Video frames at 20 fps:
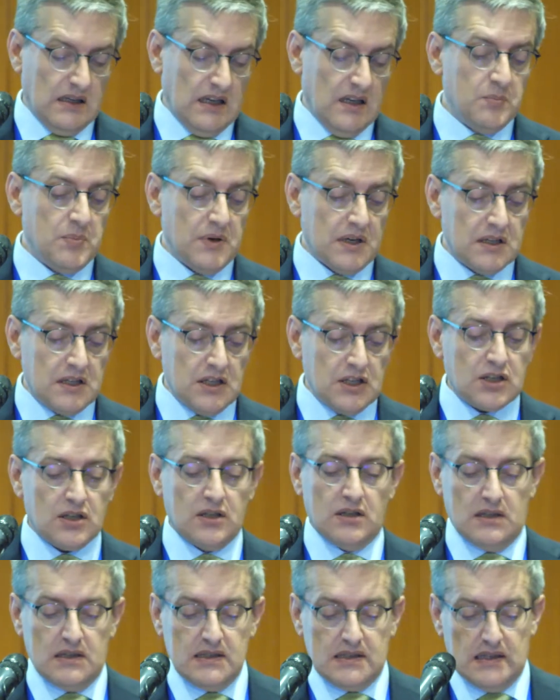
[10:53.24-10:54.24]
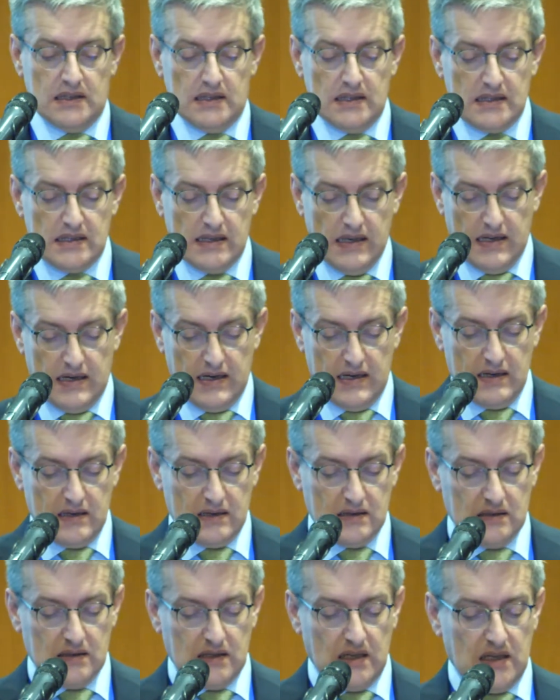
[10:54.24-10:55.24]
and practitioners in this
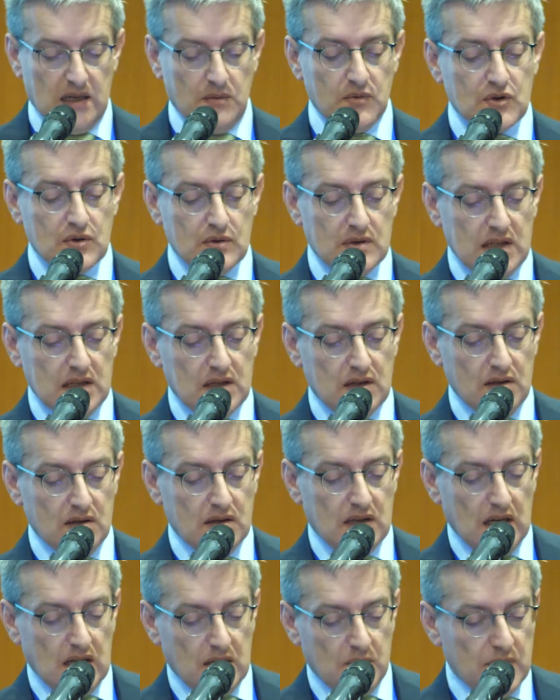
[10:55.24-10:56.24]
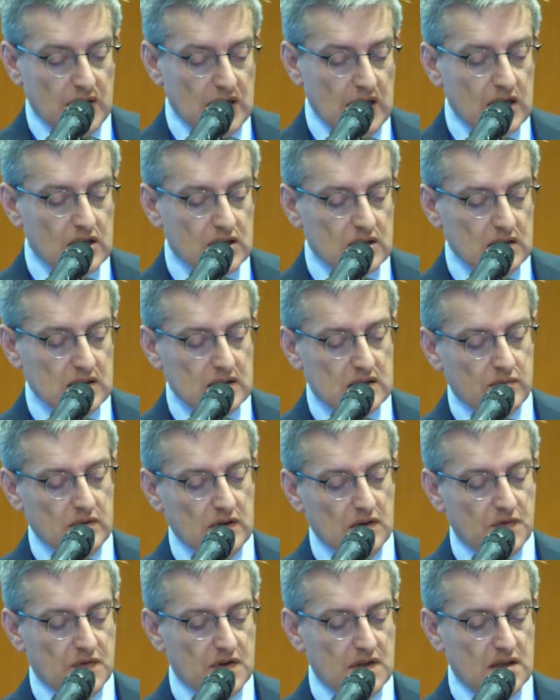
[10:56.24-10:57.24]
area, and I'm sure that your deliberations
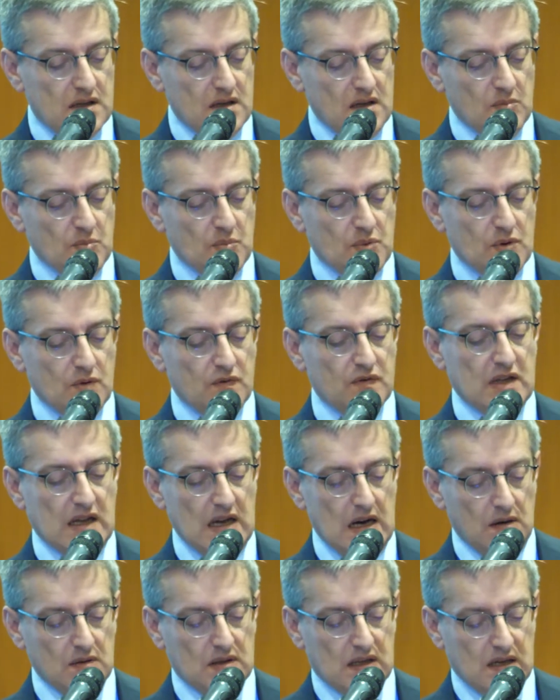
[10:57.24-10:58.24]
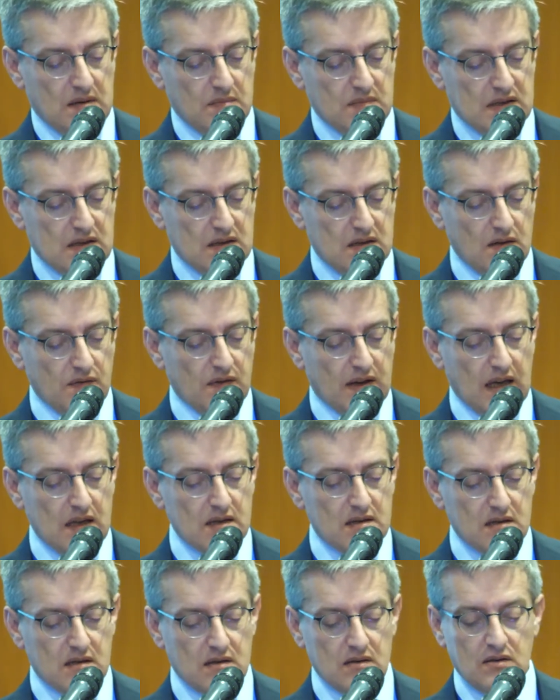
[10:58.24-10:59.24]
will further improve the outcomes of
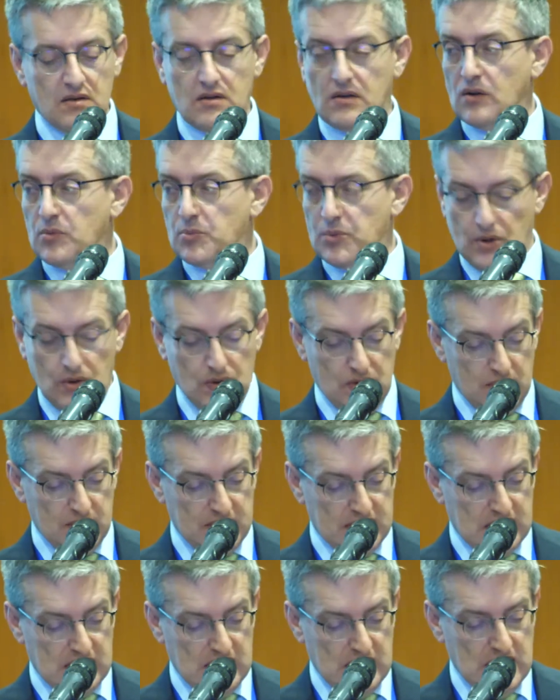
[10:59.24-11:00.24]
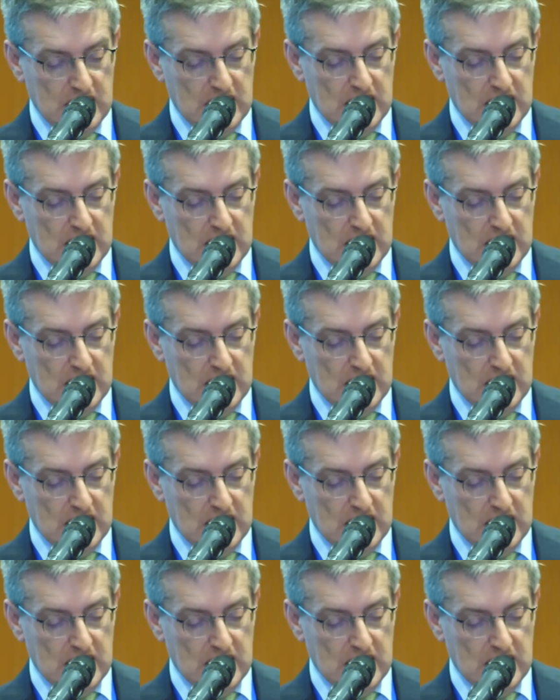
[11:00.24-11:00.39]
cancer control programs